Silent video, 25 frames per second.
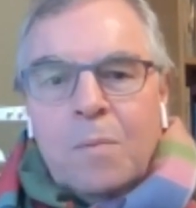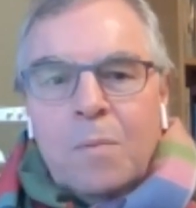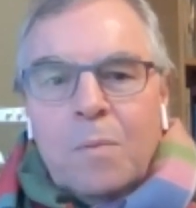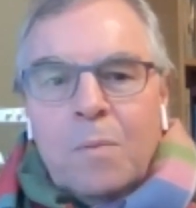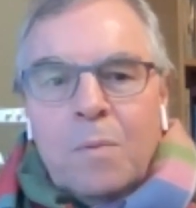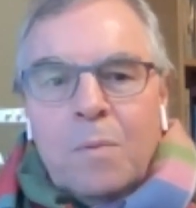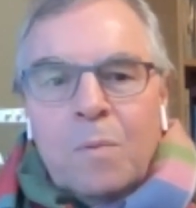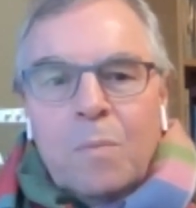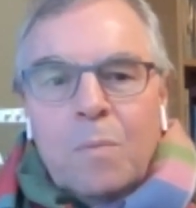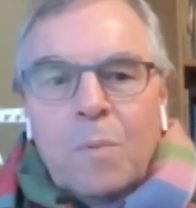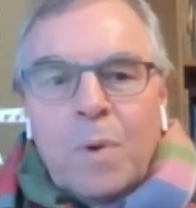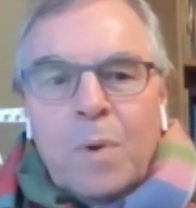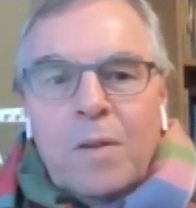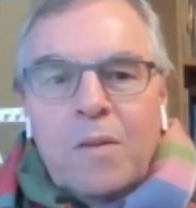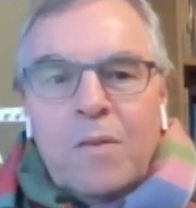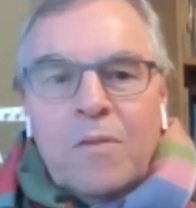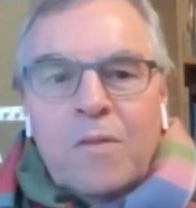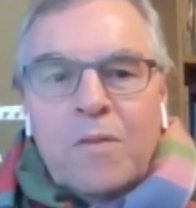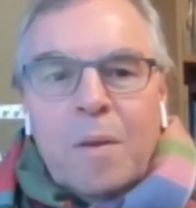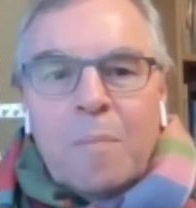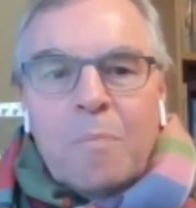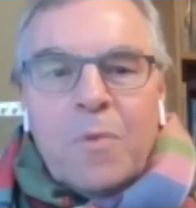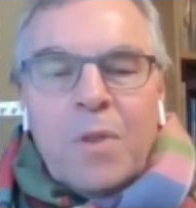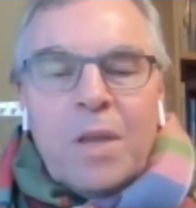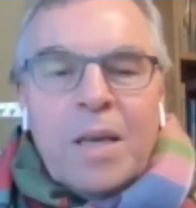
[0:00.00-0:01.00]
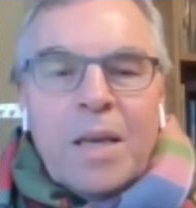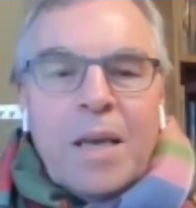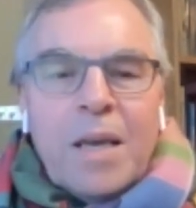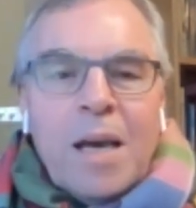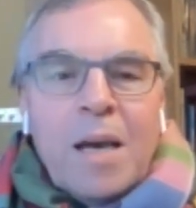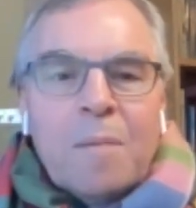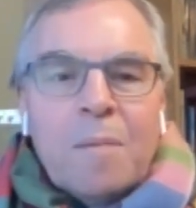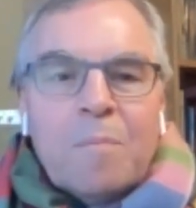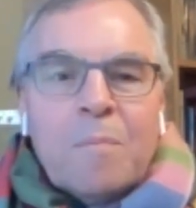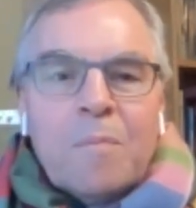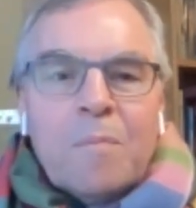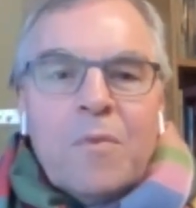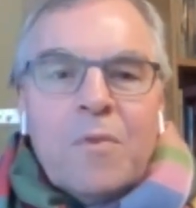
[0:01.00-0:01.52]
When something
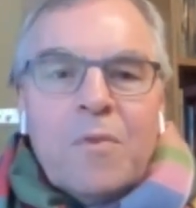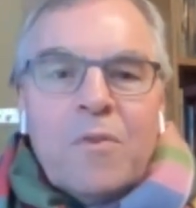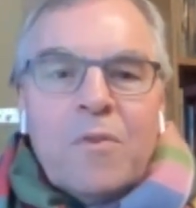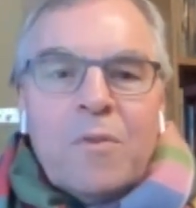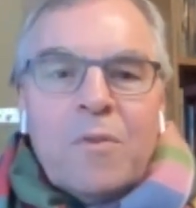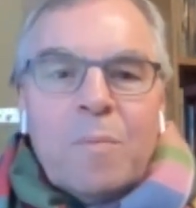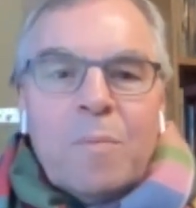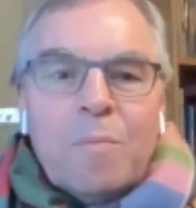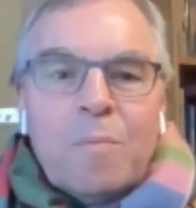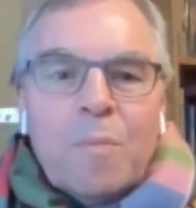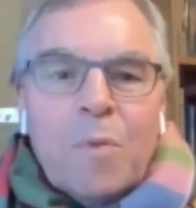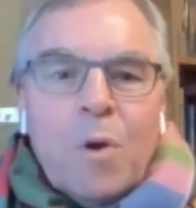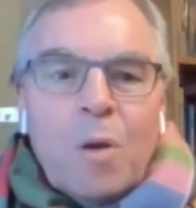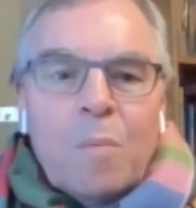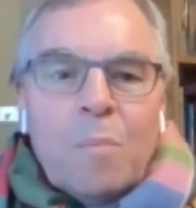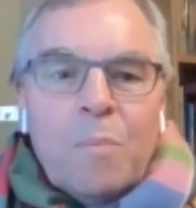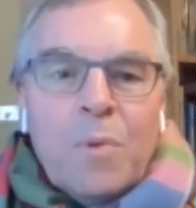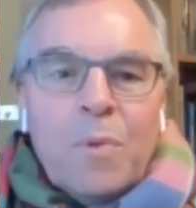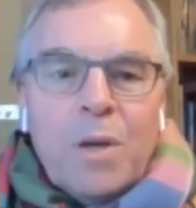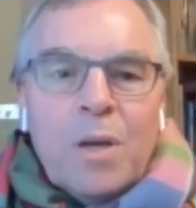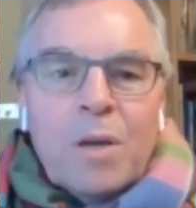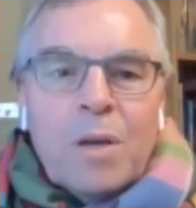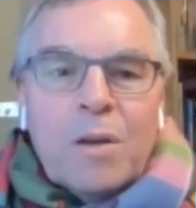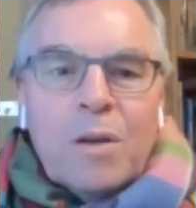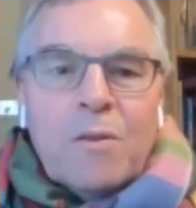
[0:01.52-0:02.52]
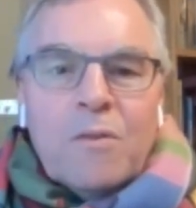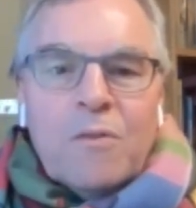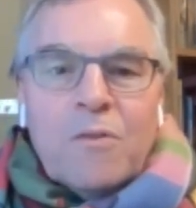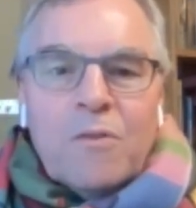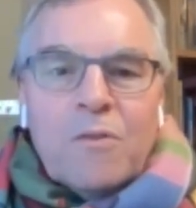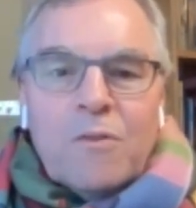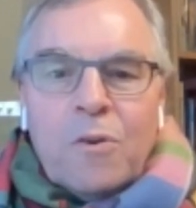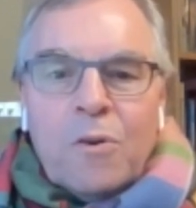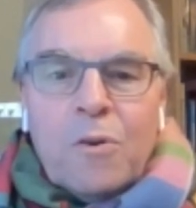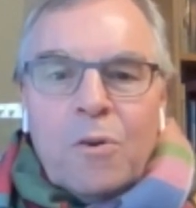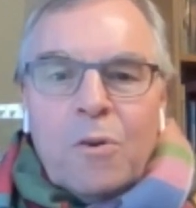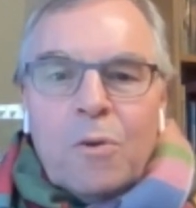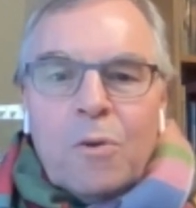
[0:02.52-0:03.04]
comes, it might be a
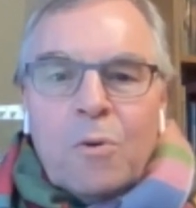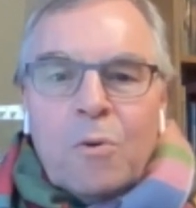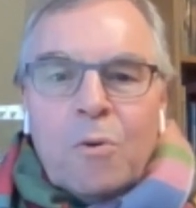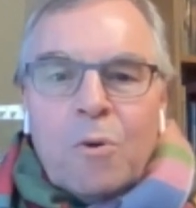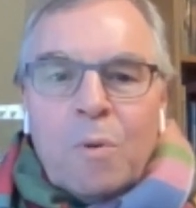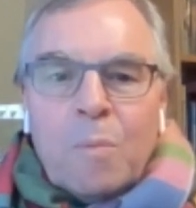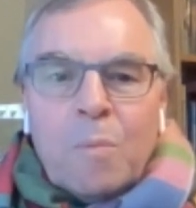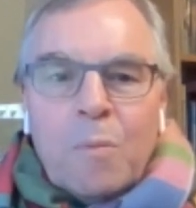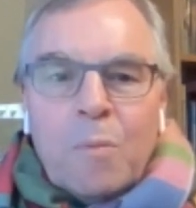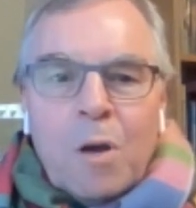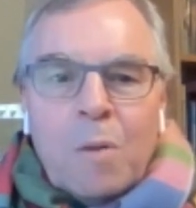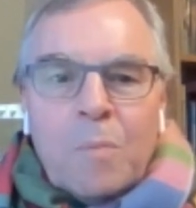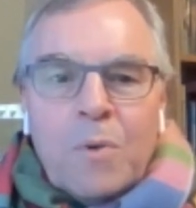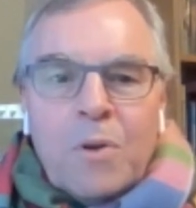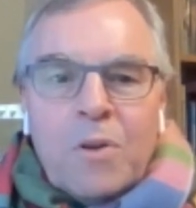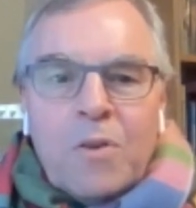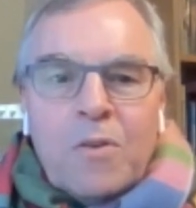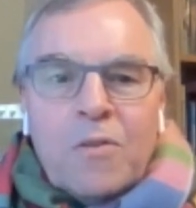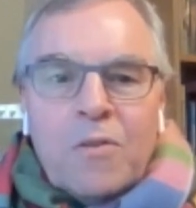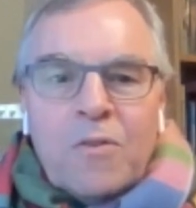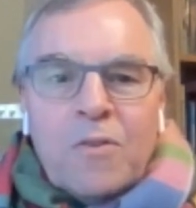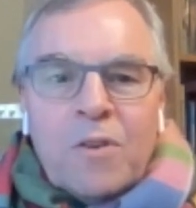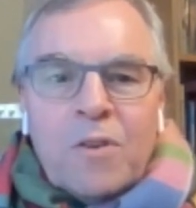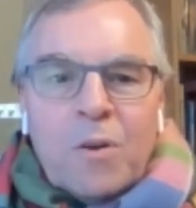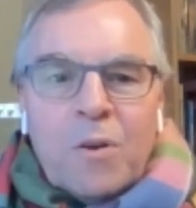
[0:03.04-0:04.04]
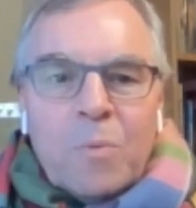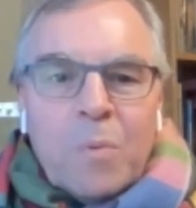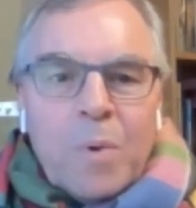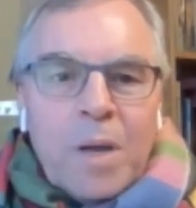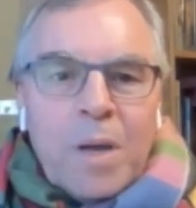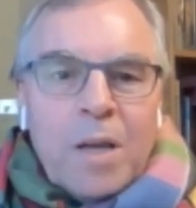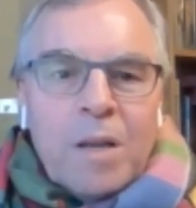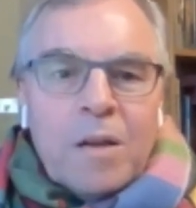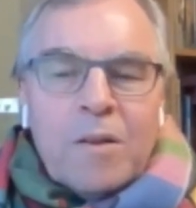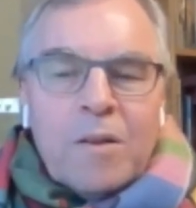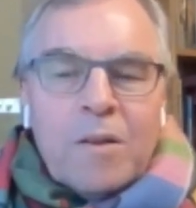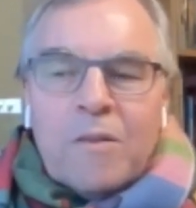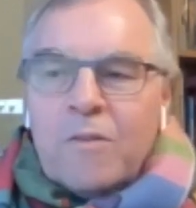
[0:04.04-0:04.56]
concern or it might be just an
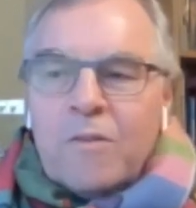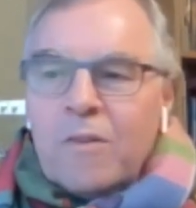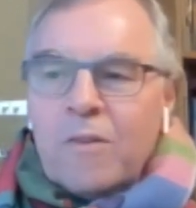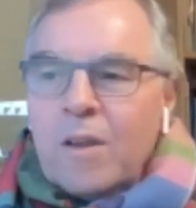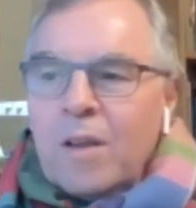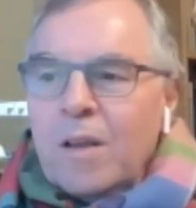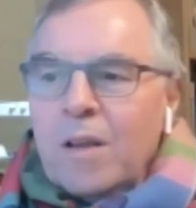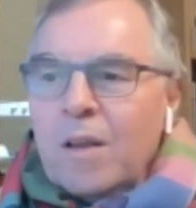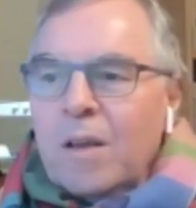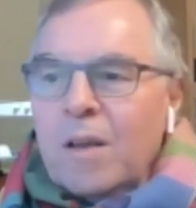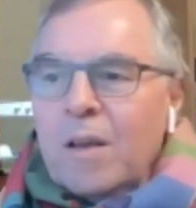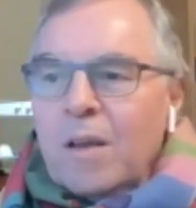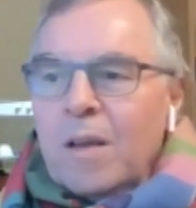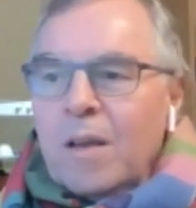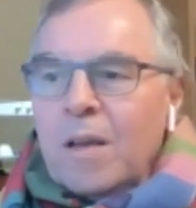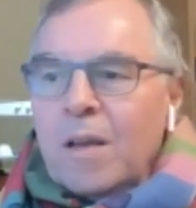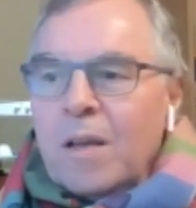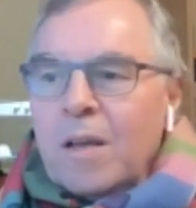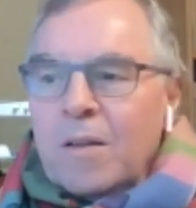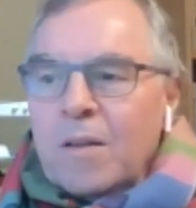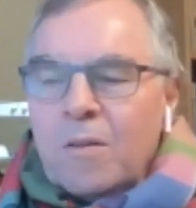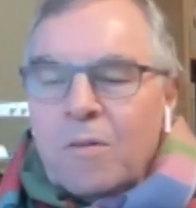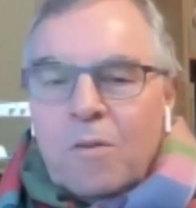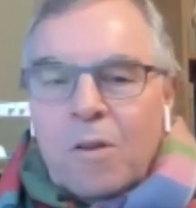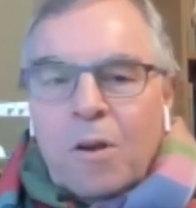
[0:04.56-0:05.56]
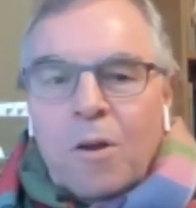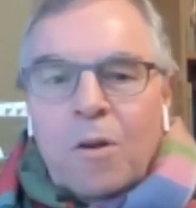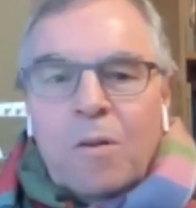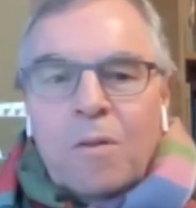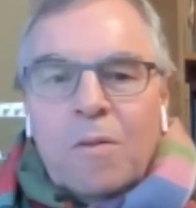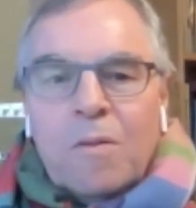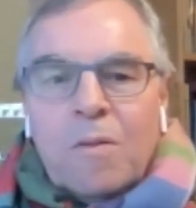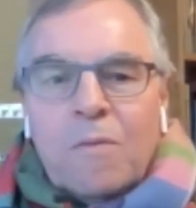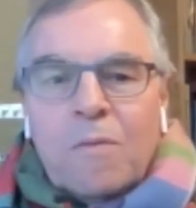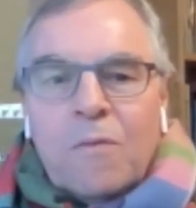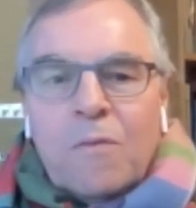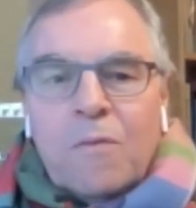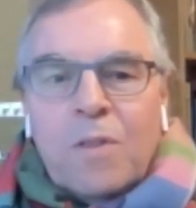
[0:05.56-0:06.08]
awareness. For
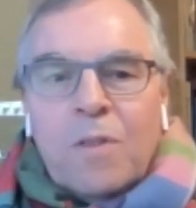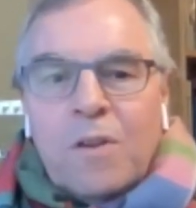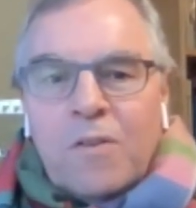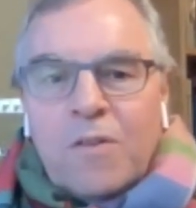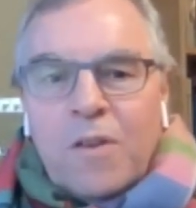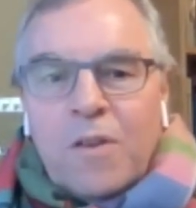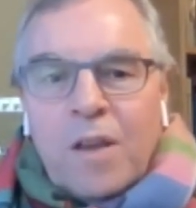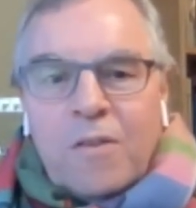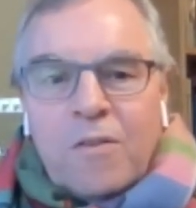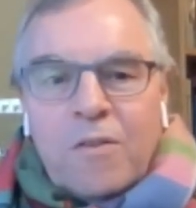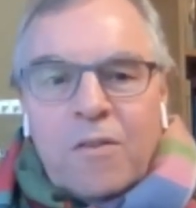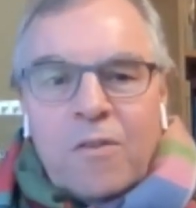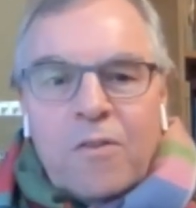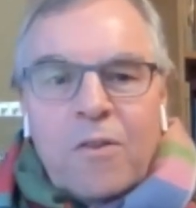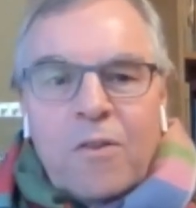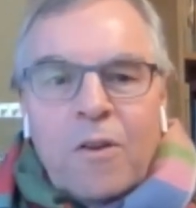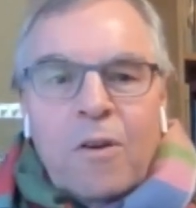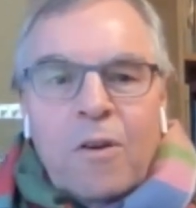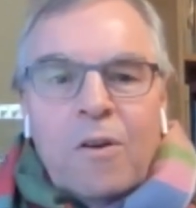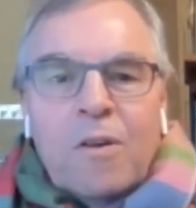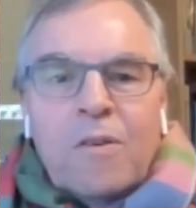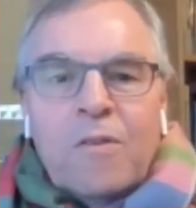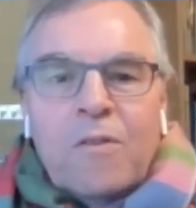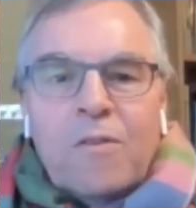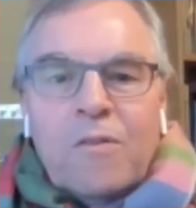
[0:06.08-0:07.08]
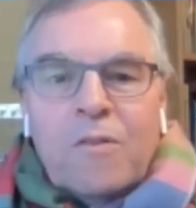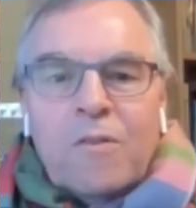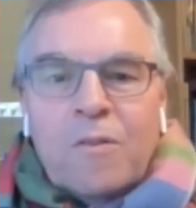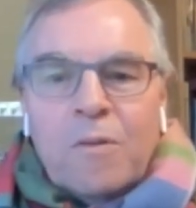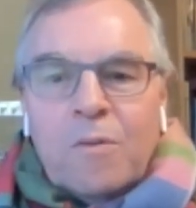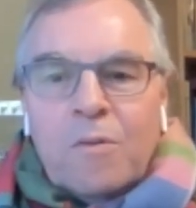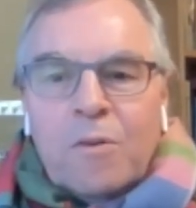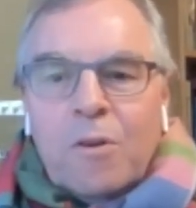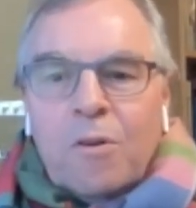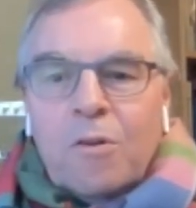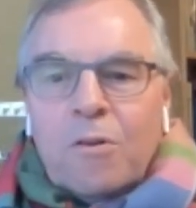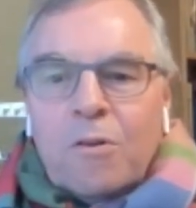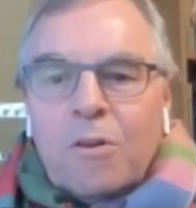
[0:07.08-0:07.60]
this exercise,
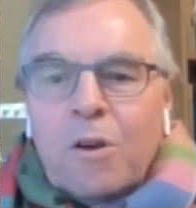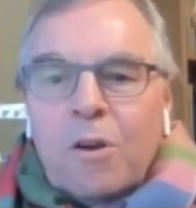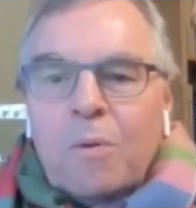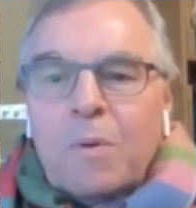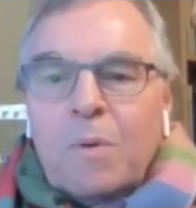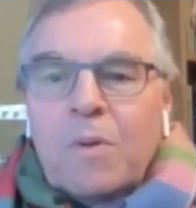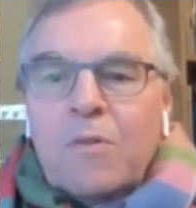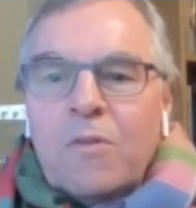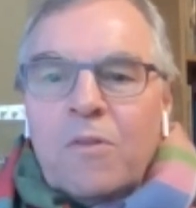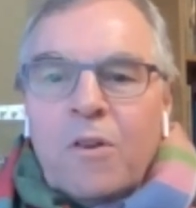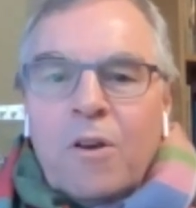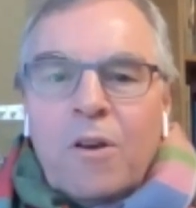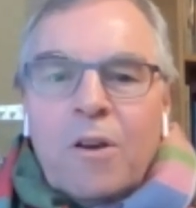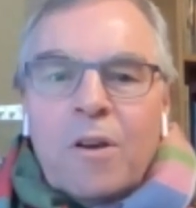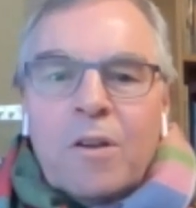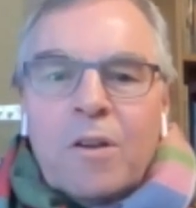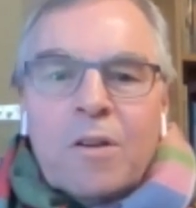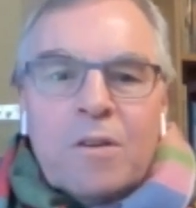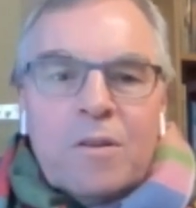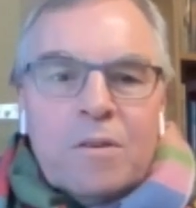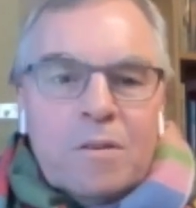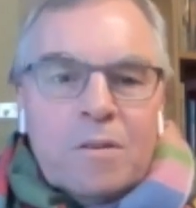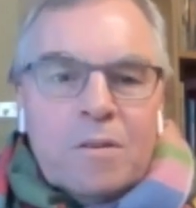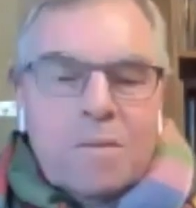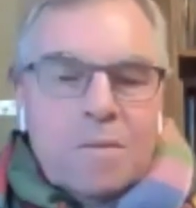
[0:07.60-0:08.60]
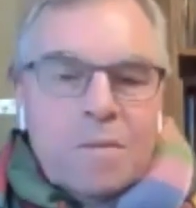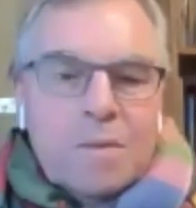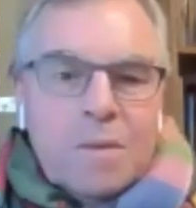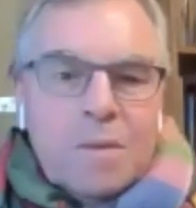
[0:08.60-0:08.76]
don't go inside it.